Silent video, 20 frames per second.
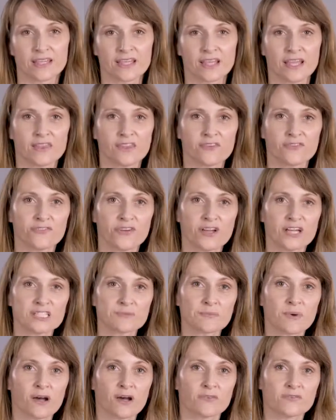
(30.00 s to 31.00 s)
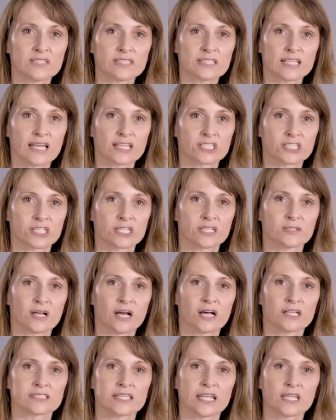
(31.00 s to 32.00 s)
In the first part of this lecture,
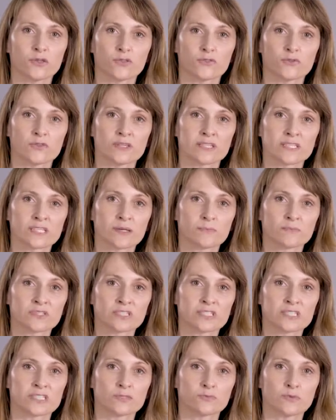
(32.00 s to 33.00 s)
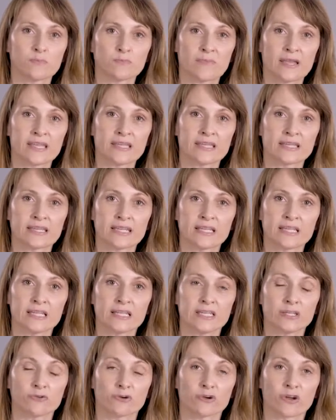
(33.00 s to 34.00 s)
I'll take you through the assumptions we make in
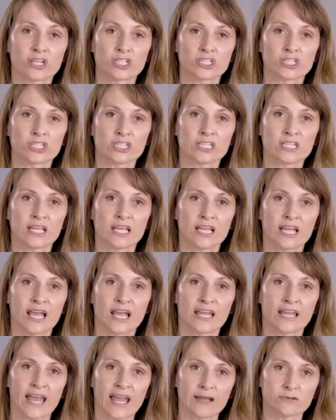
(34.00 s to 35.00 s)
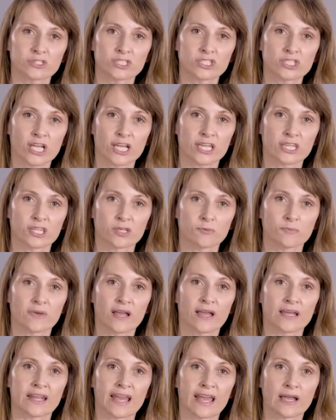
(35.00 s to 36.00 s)
linear regression and how to check them
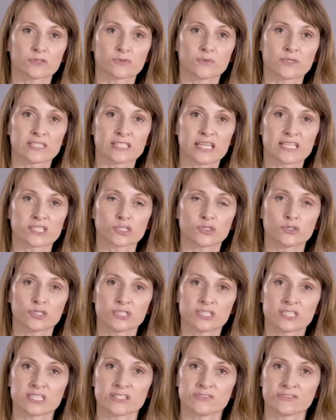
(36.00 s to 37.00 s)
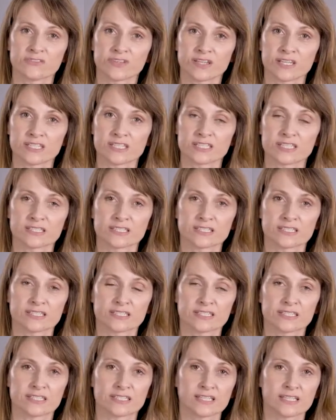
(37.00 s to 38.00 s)
and how to assess goodness of fit.
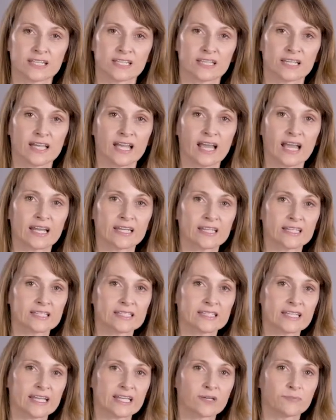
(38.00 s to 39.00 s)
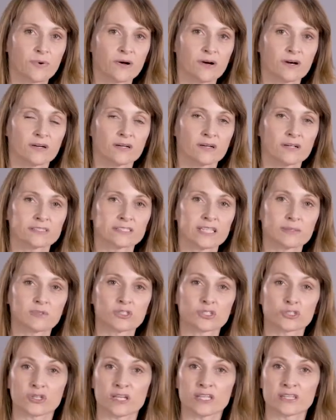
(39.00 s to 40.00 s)
And in the second part, I'll
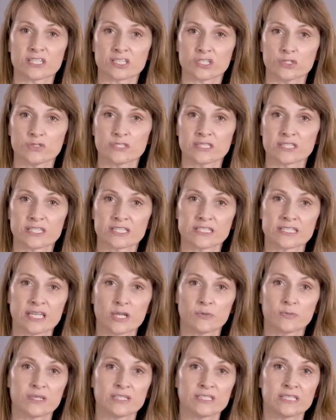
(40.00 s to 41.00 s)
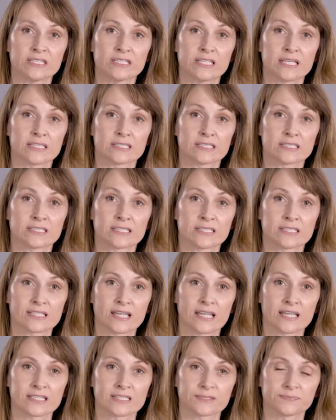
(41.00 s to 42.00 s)
demonstrate this using the COPD
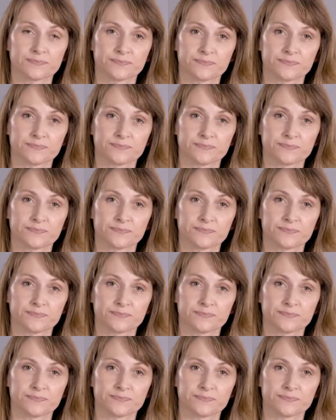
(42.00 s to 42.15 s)
dataset.